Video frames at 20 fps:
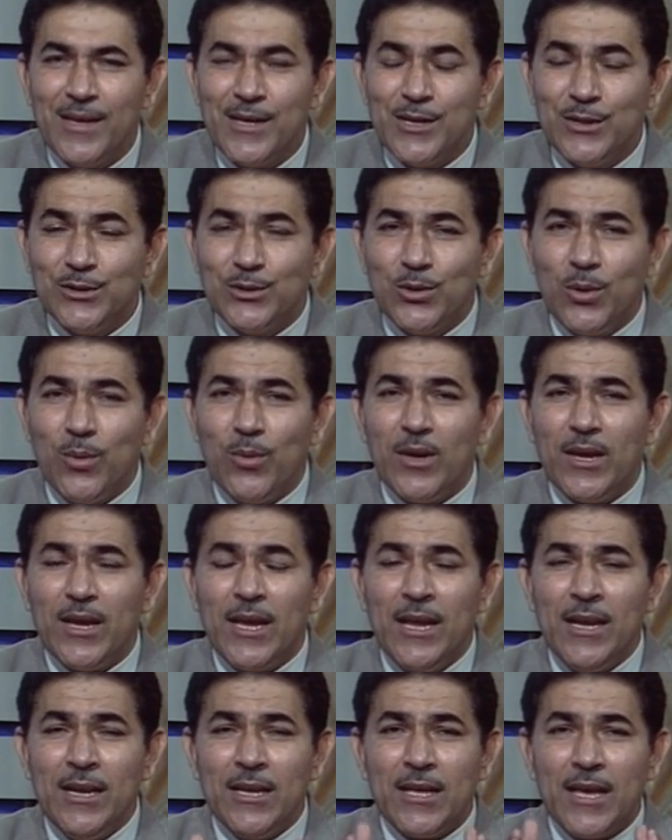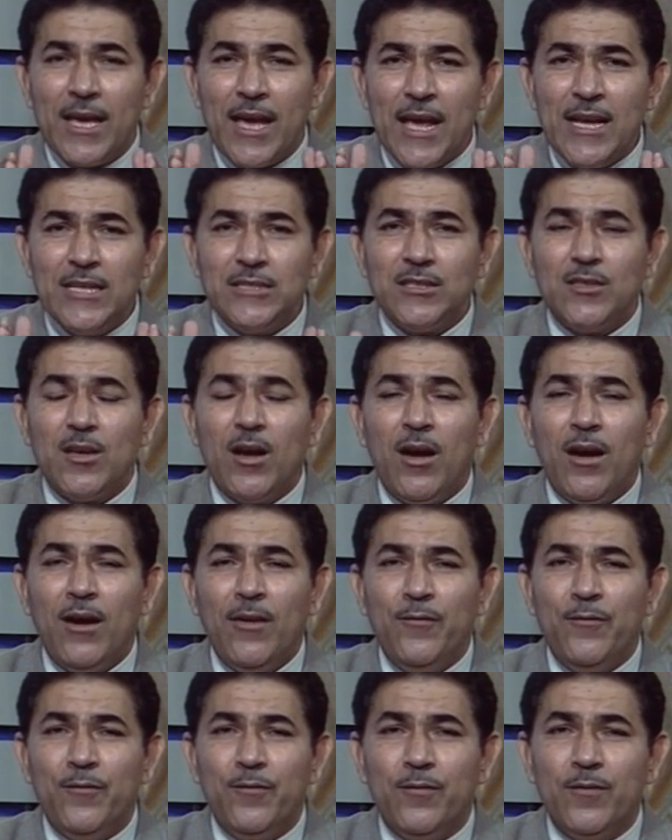So in case
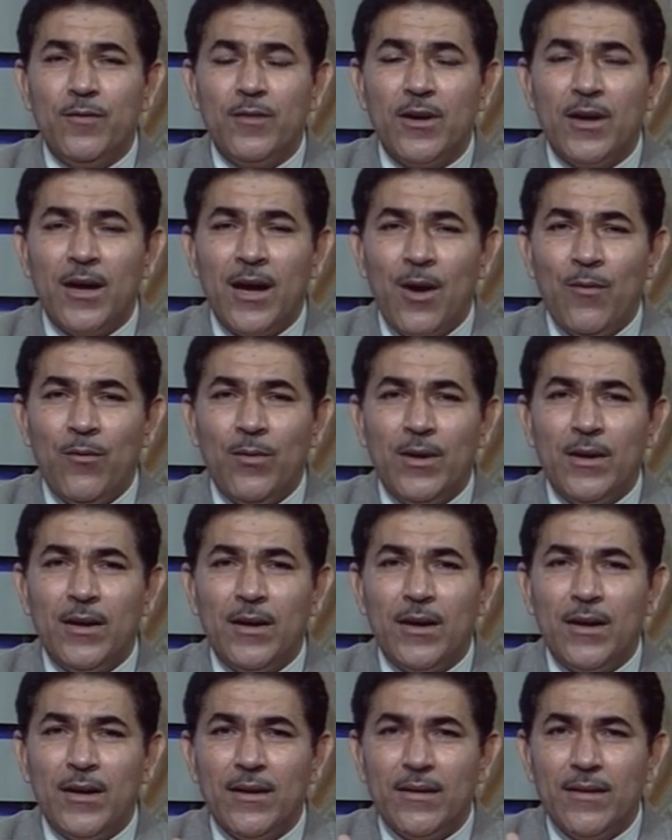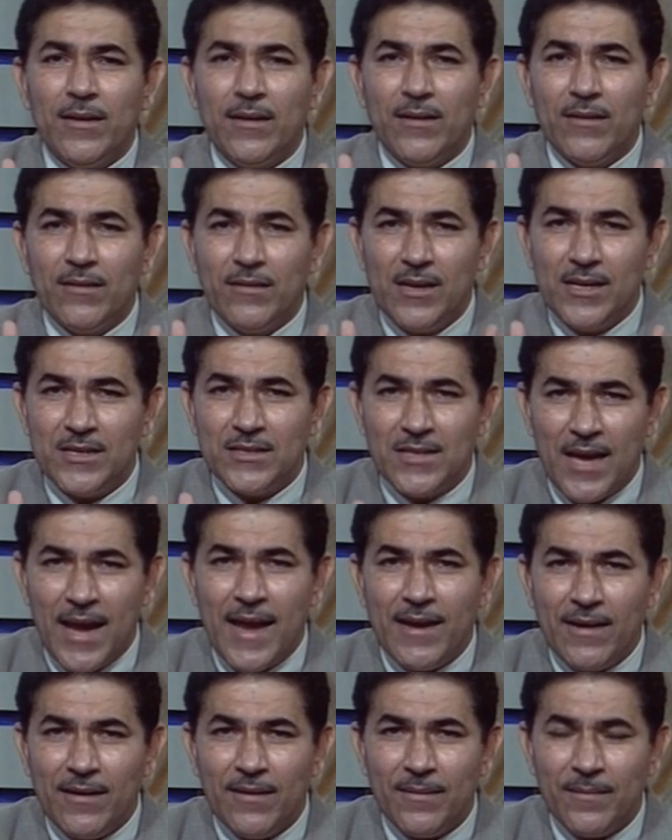of our
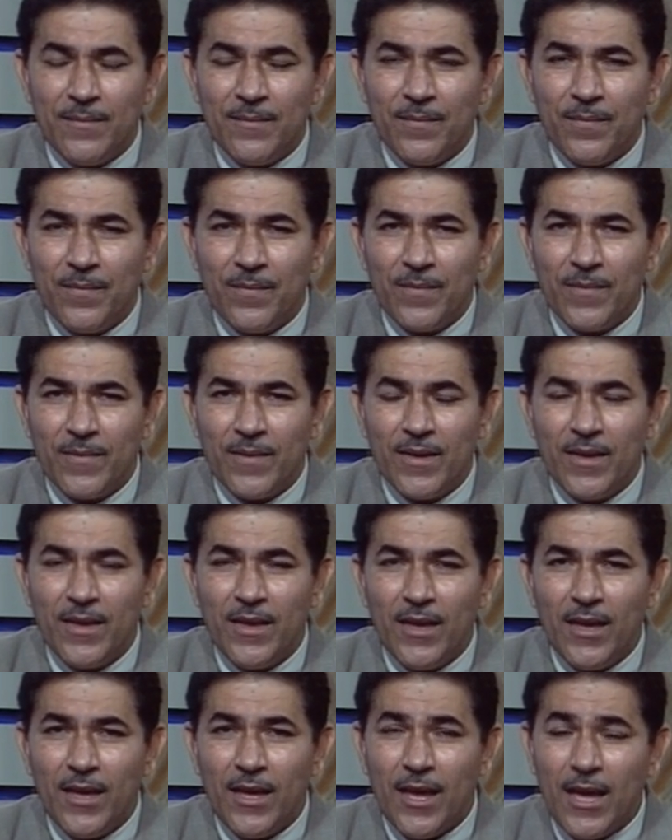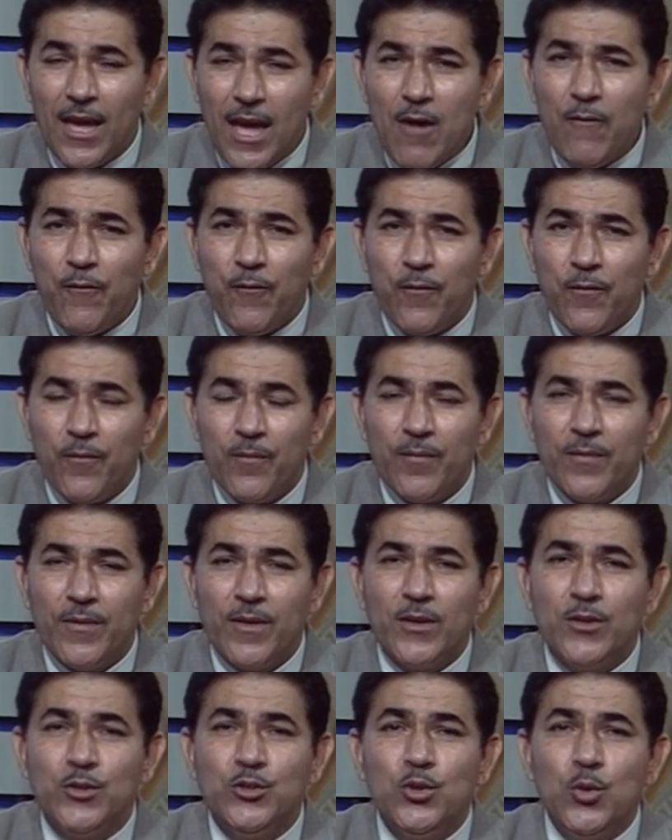design, if
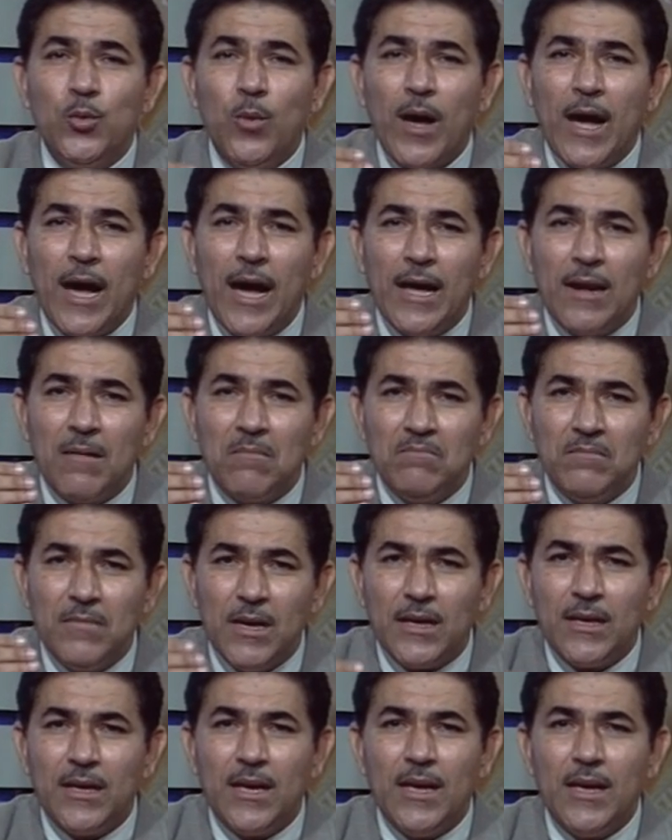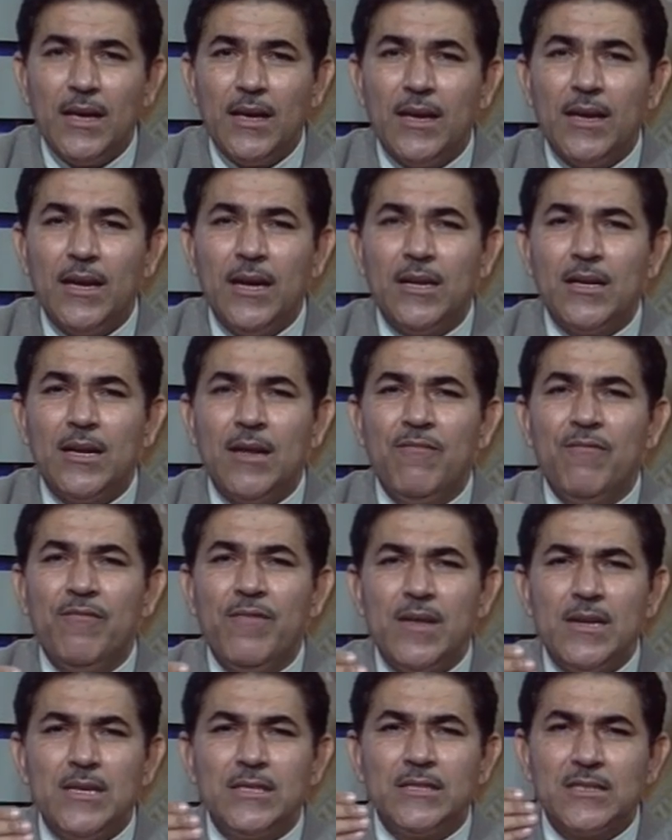you are making it a
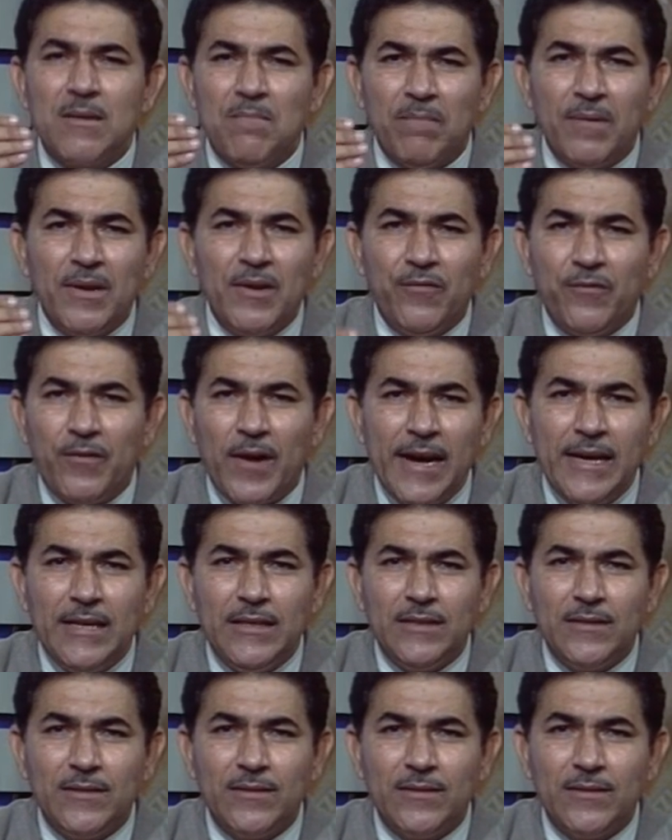very simplified